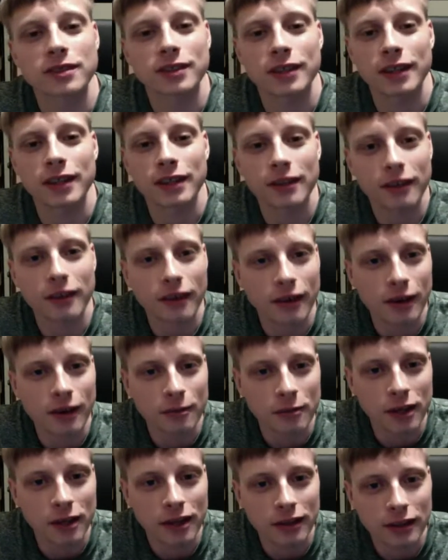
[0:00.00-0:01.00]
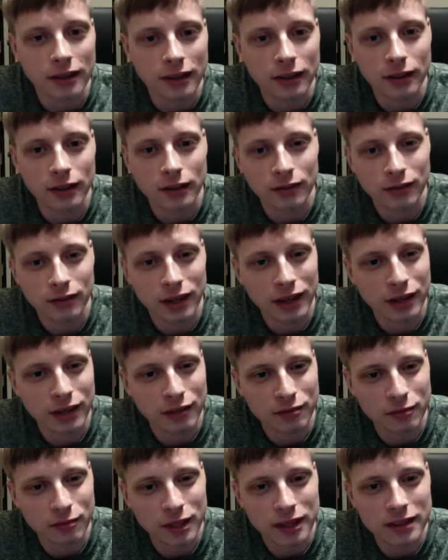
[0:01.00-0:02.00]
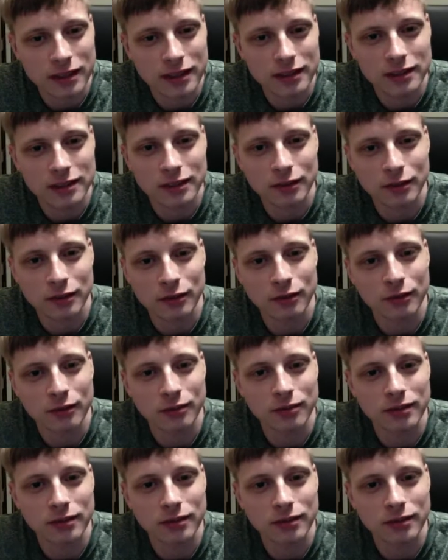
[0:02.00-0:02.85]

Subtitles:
Like, oh man, they could have kind of made this a little.